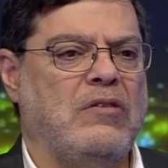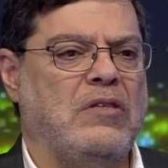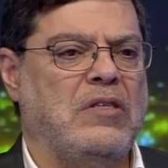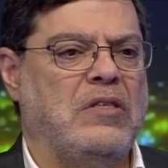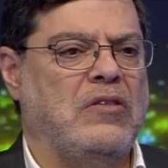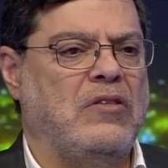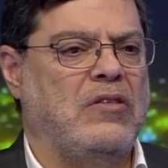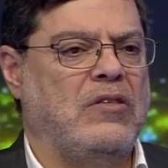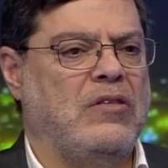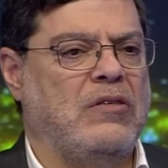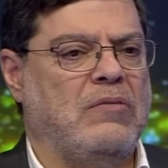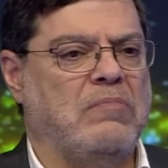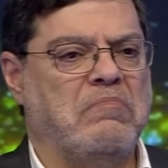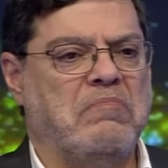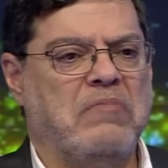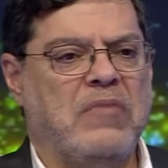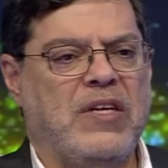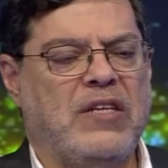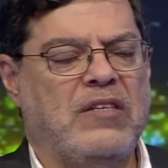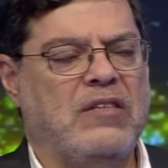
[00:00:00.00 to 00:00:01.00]

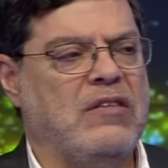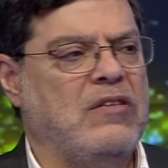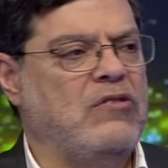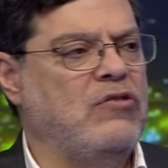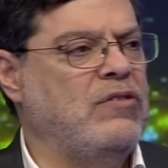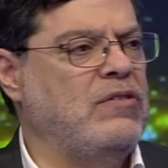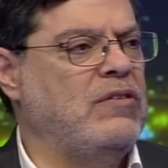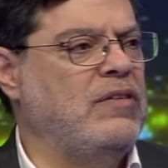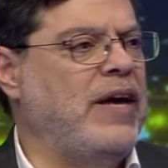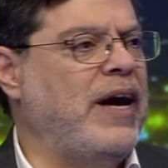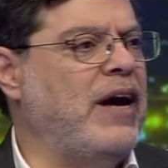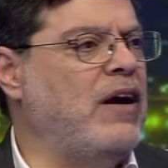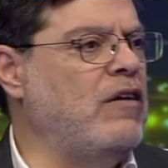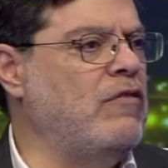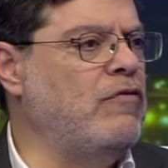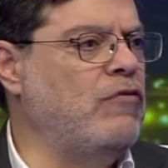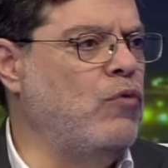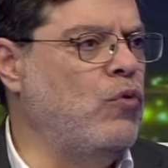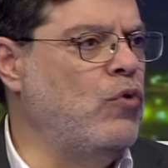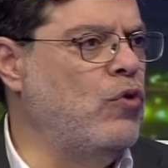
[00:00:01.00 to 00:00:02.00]
It's the
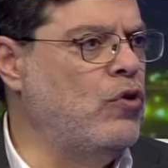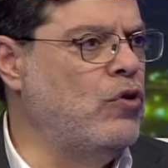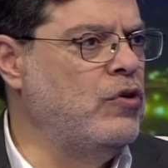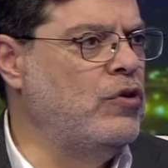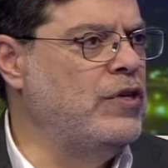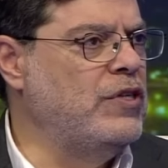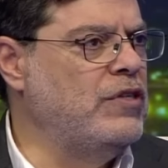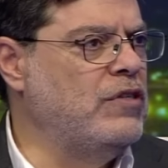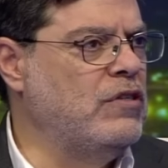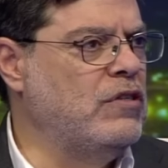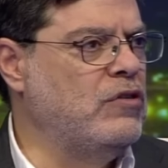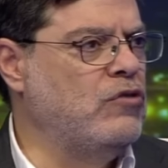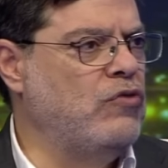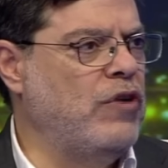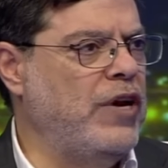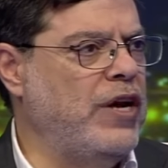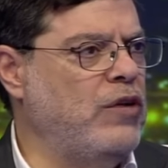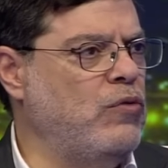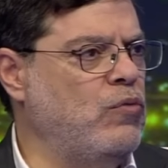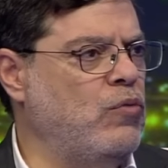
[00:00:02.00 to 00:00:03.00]
tariff war, it's the
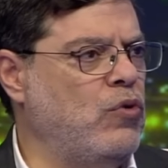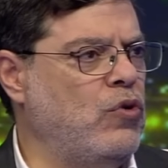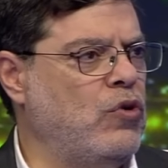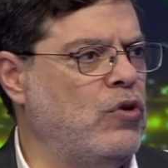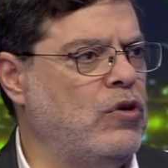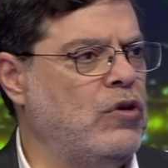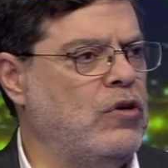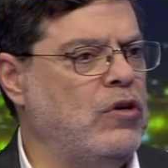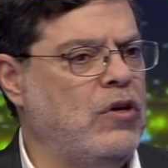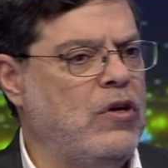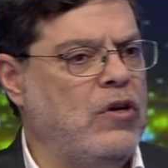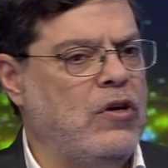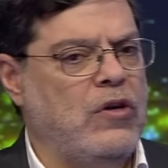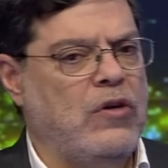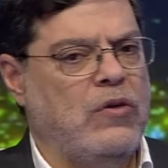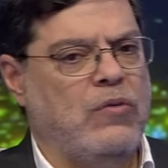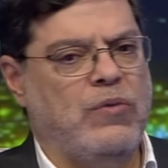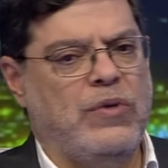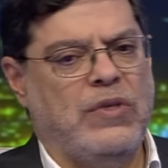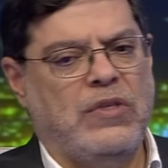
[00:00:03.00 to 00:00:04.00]
trade war.
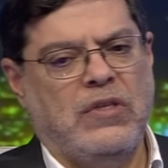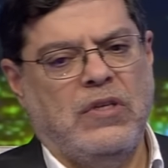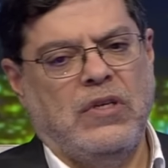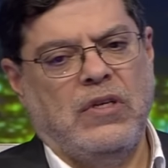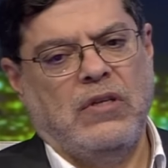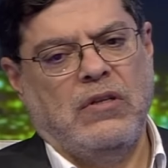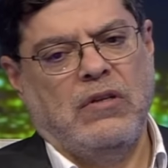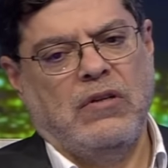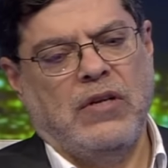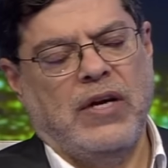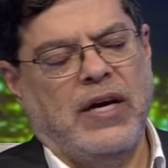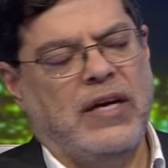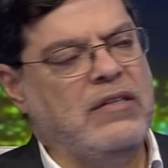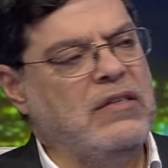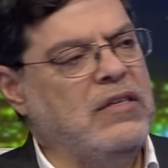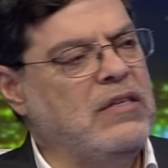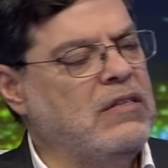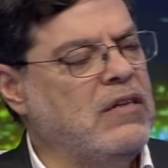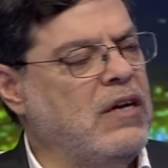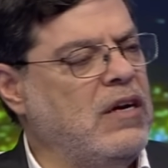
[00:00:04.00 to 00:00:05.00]
We see the United
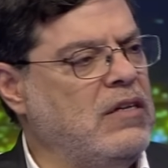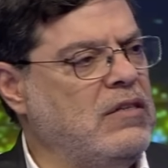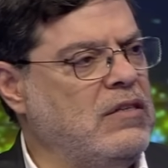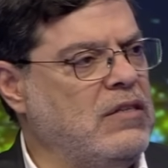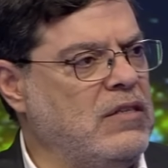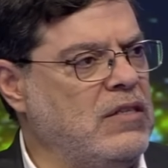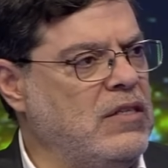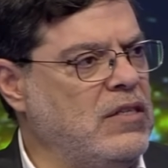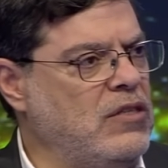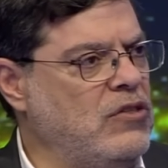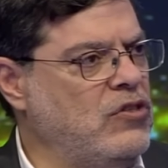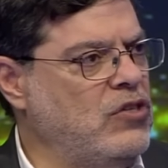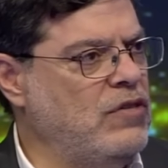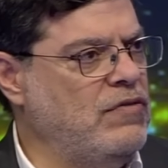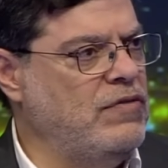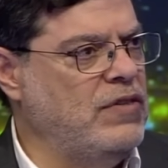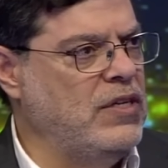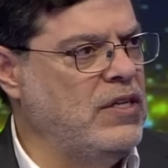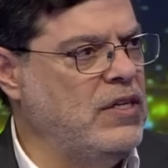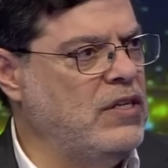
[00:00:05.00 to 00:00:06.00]
States constantly
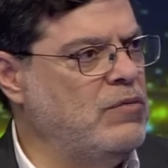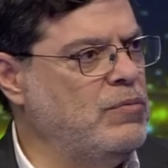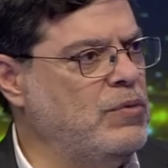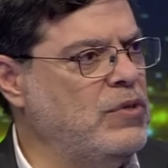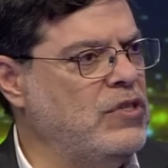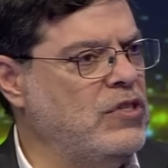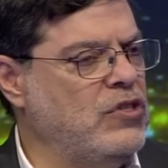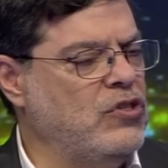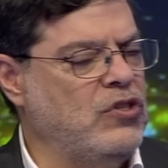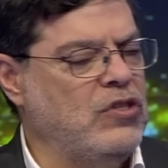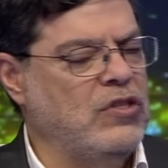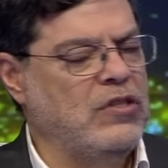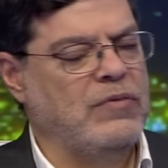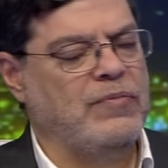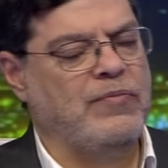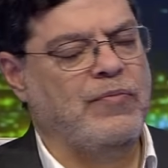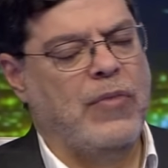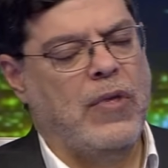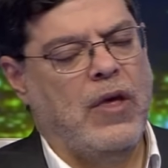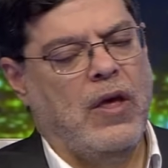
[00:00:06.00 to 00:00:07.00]
shifting its position.
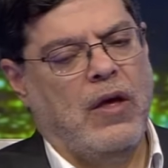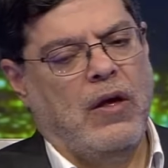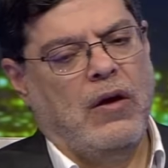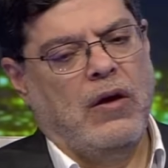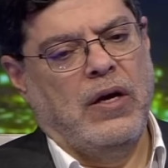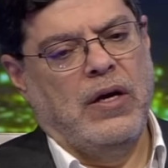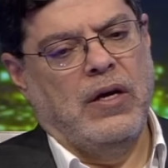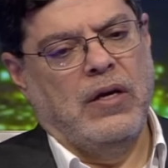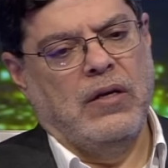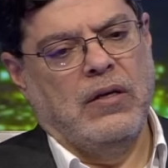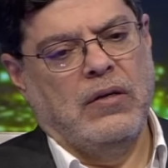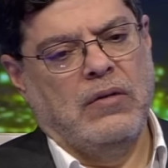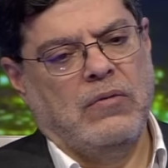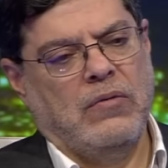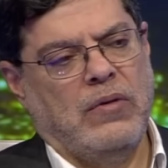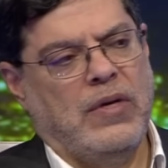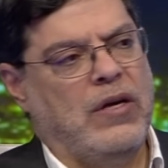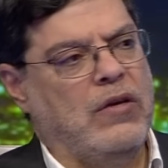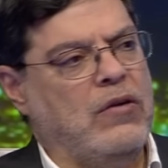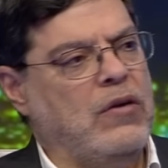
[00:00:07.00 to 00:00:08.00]

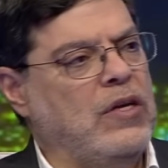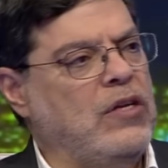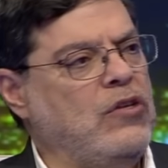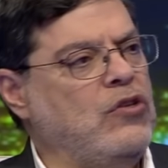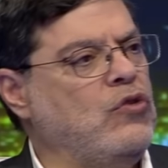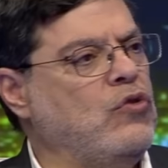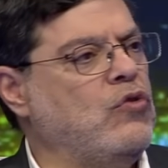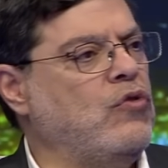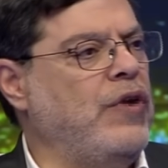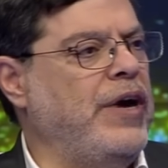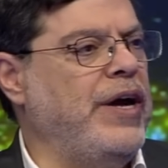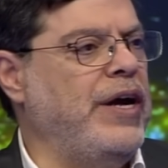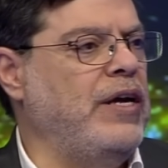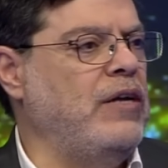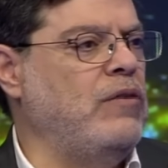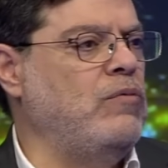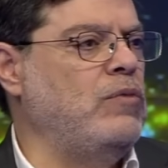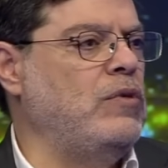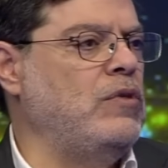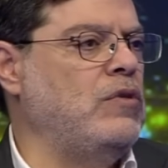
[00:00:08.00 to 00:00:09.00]
In
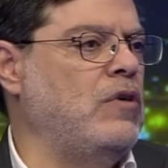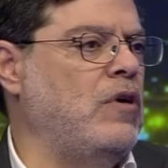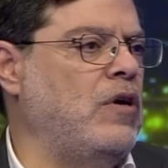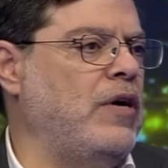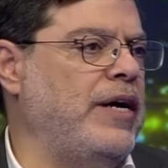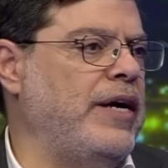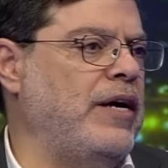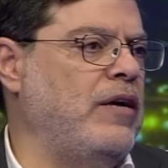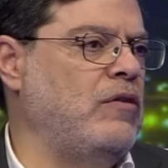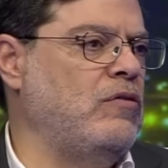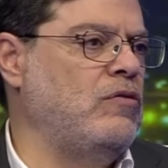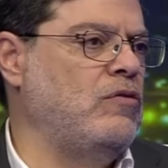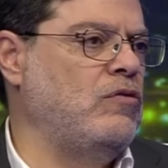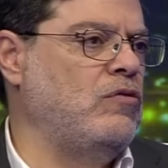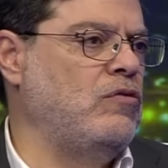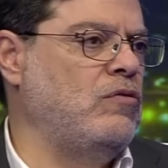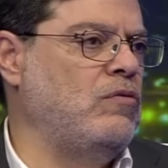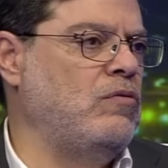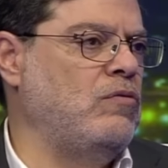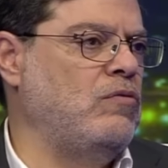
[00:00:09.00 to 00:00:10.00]
Ukraine, we saw how
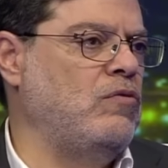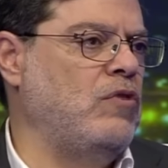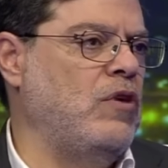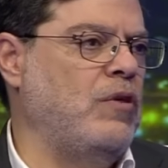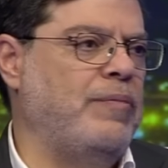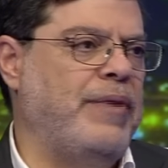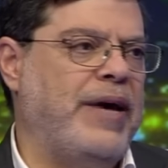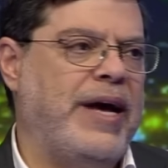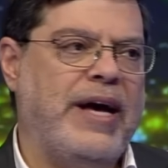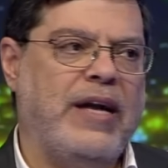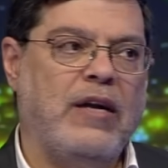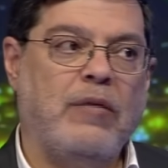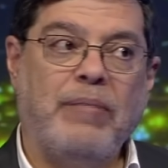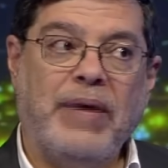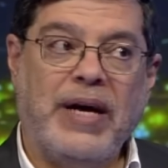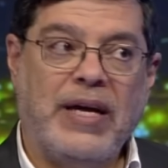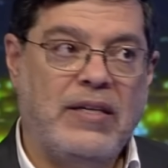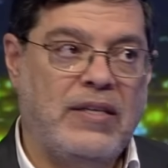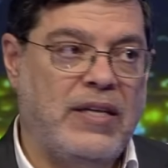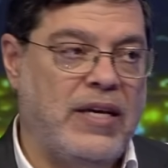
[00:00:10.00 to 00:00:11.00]
Trump had a
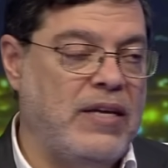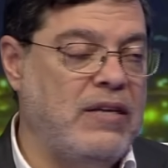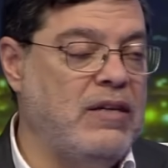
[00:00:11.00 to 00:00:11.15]
mandate.